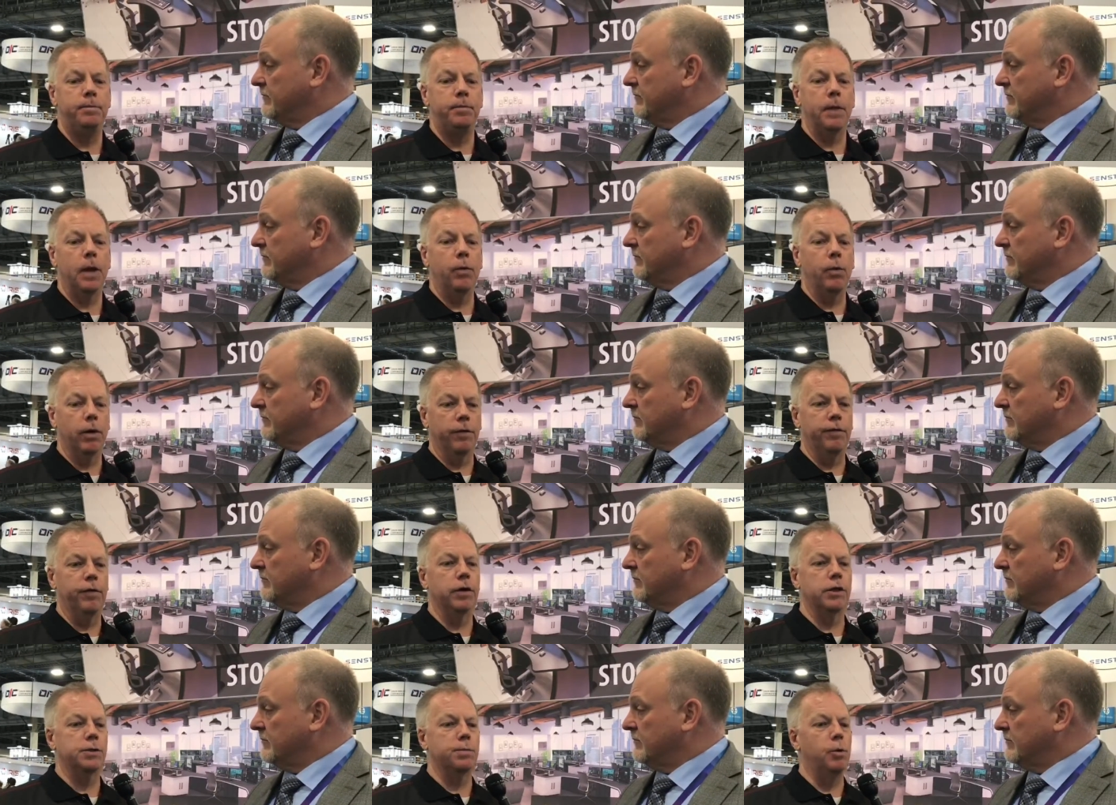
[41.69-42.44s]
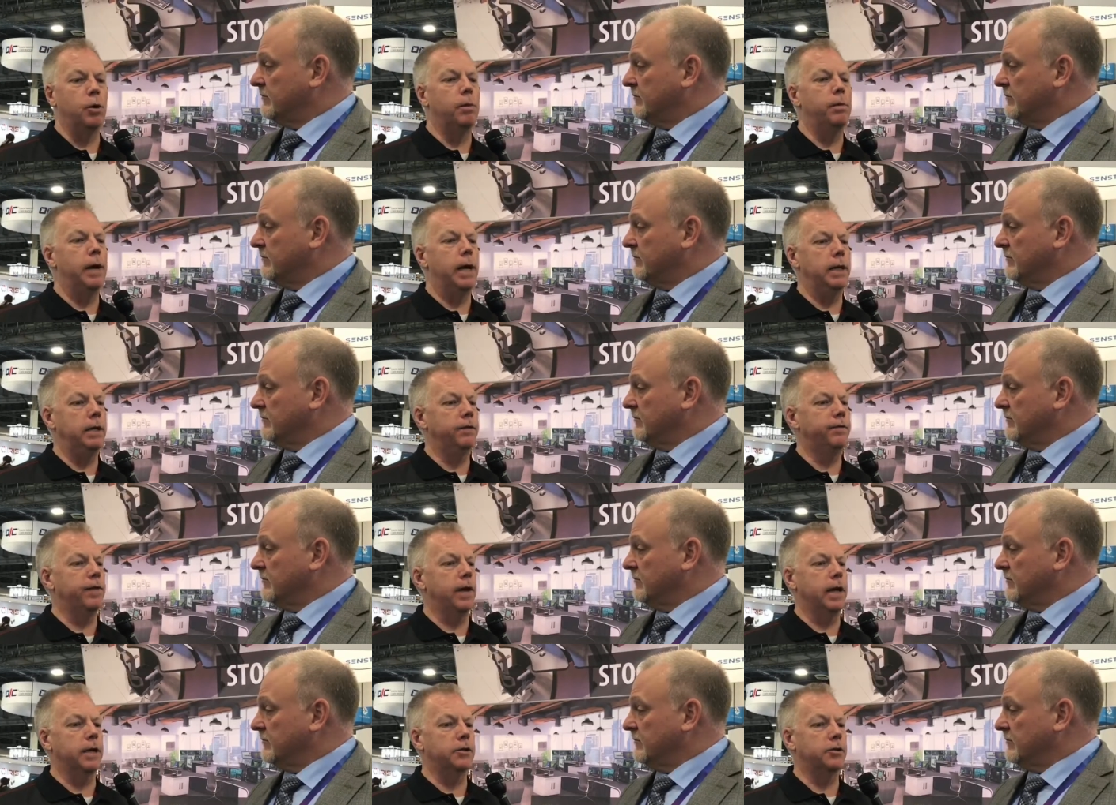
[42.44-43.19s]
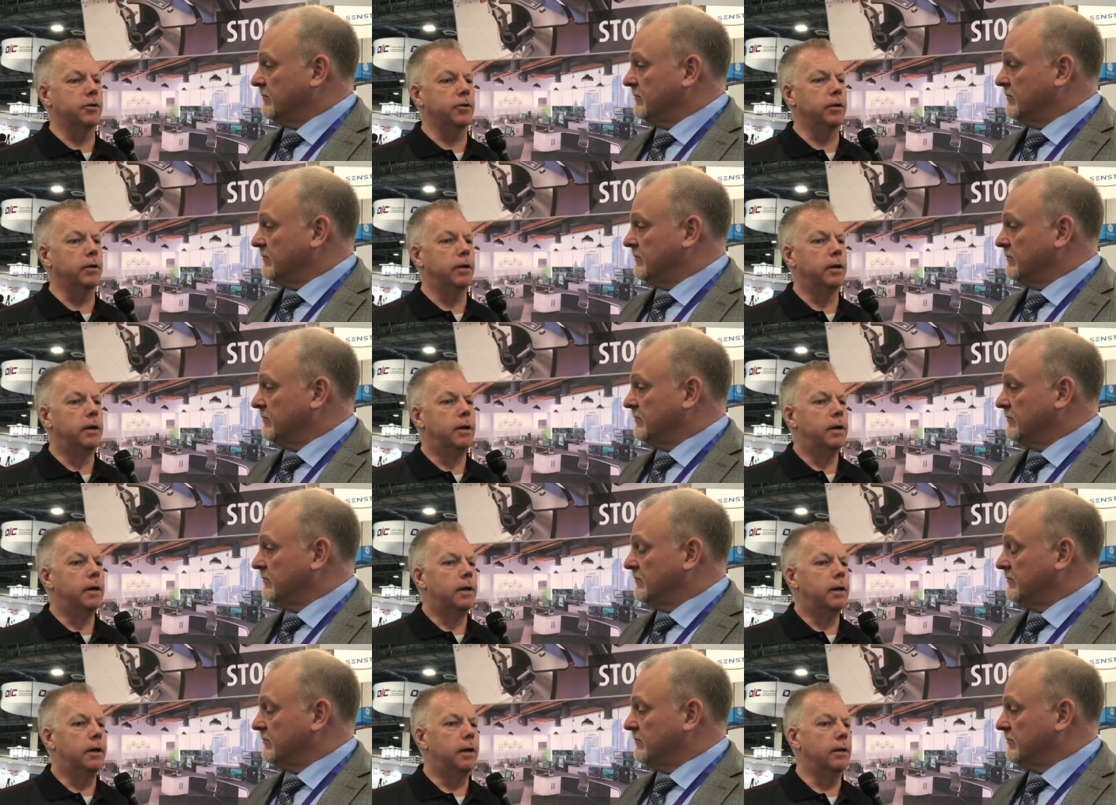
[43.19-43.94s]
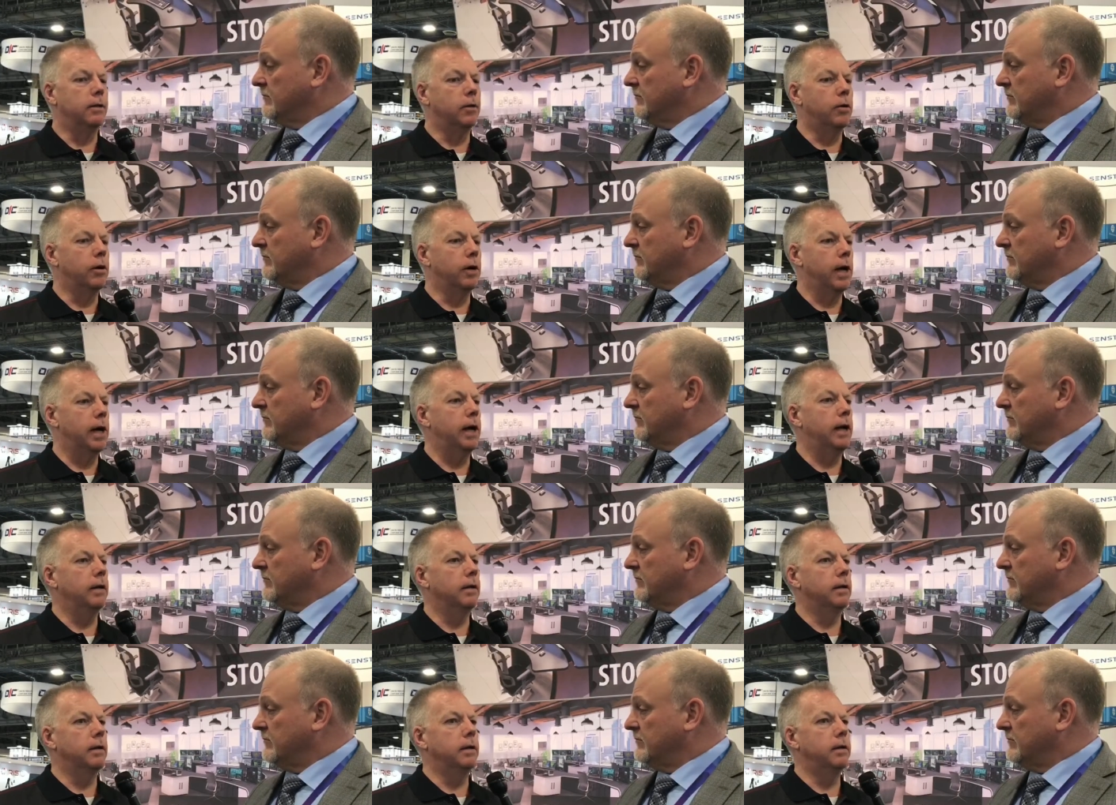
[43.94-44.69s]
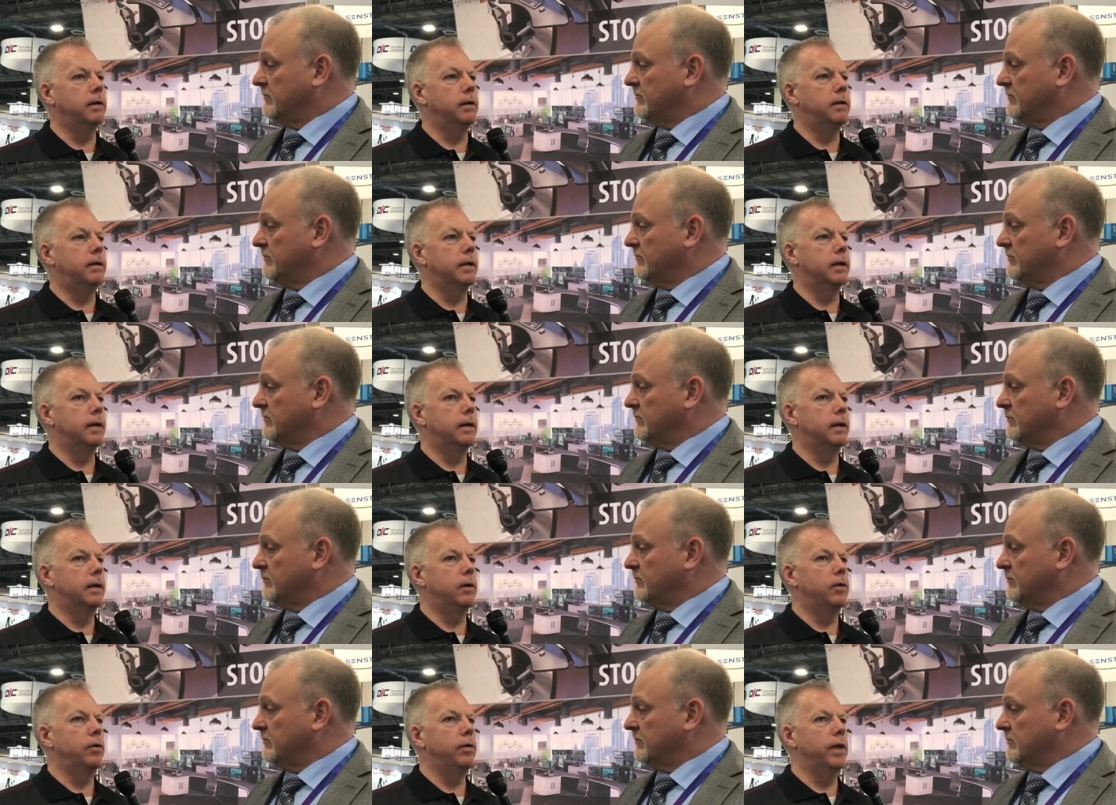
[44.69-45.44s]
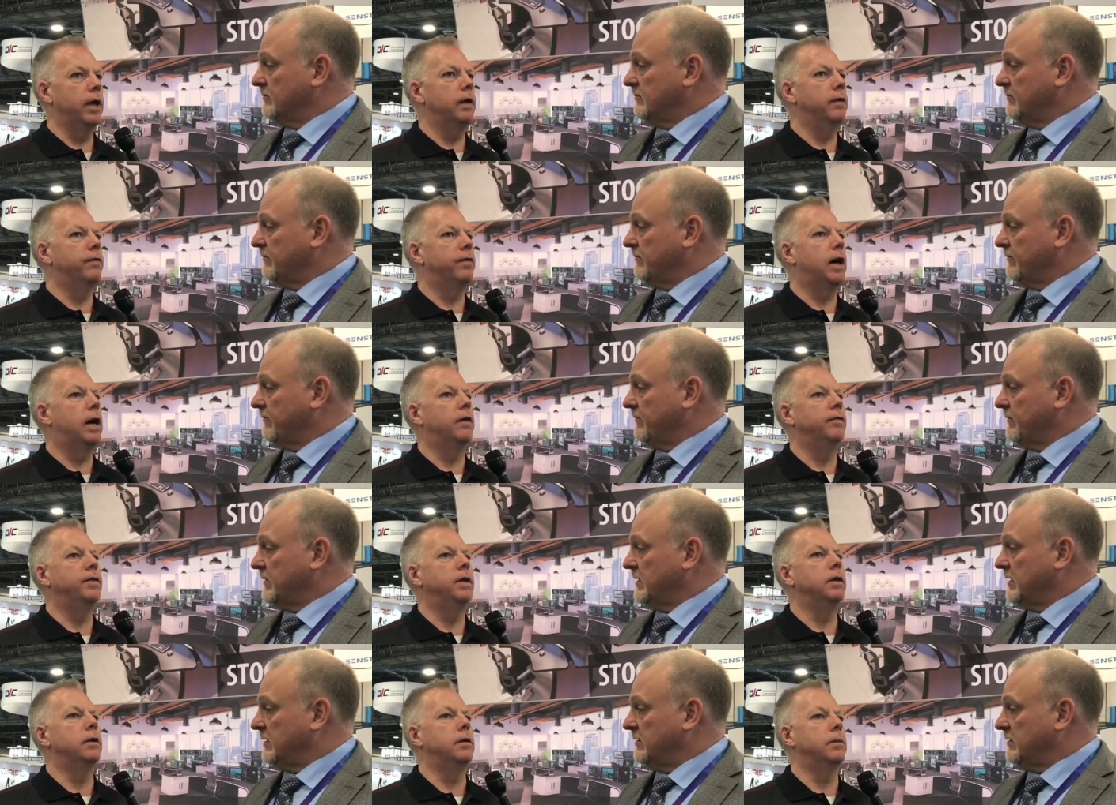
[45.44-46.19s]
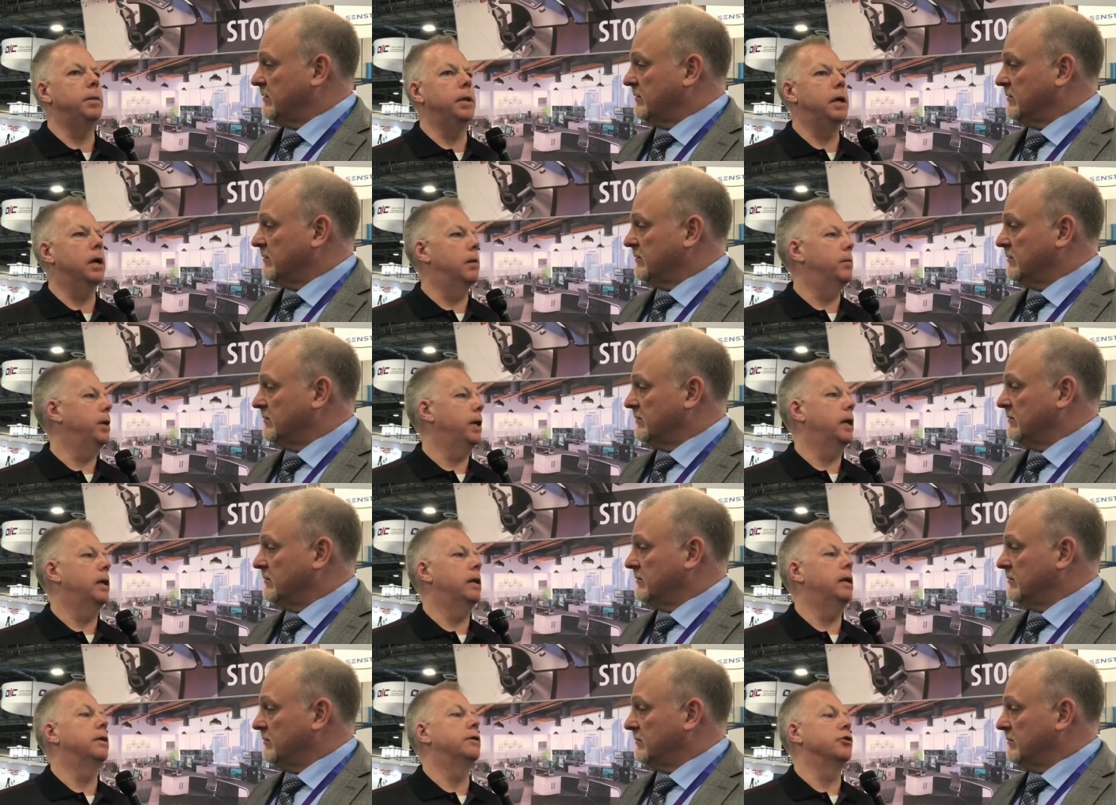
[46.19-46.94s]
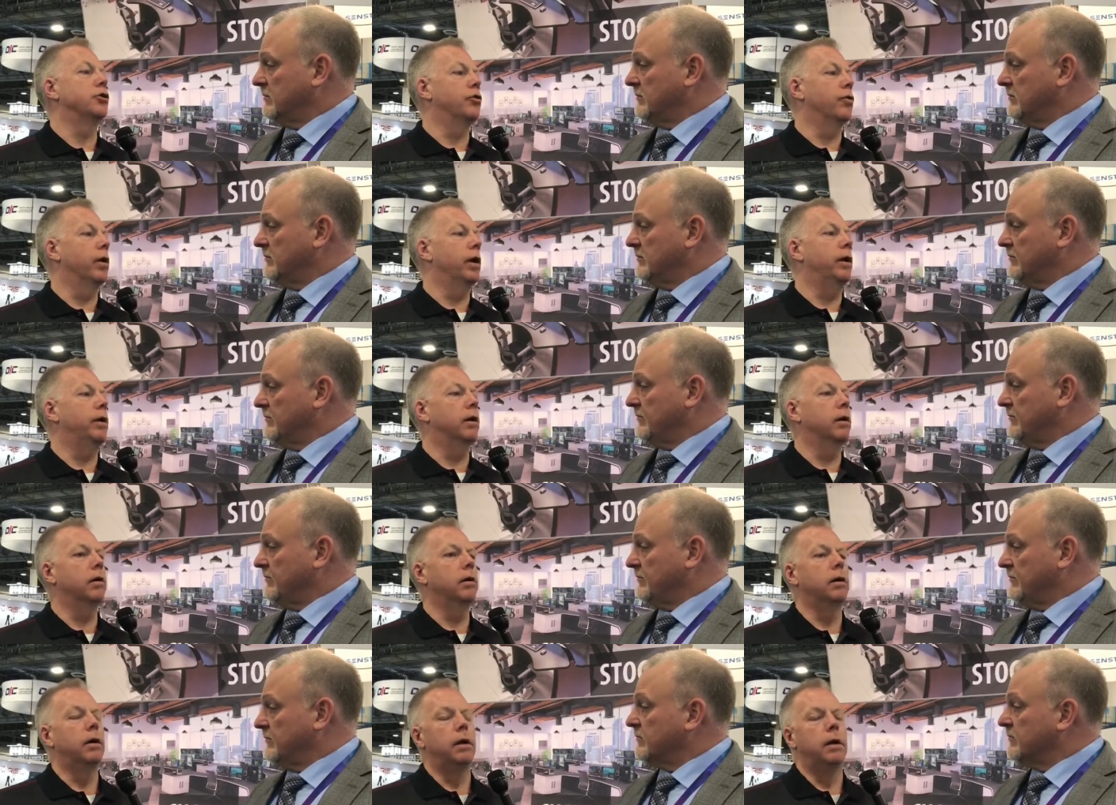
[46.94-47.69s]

Speaker 1: I worked for a small manufacturer on Long Island uh, who then evolved into becoming an integrator.